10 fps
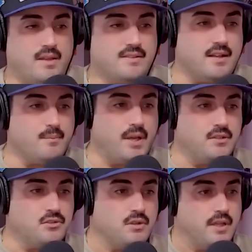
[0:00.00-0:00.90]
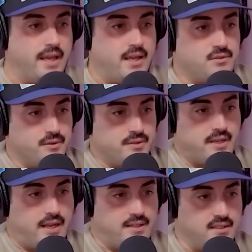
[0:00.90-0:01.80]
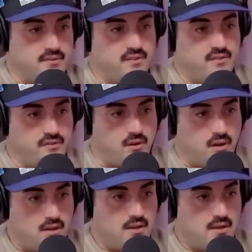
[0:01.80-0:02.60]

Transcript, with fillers: sent by Julie Andrews in 1954?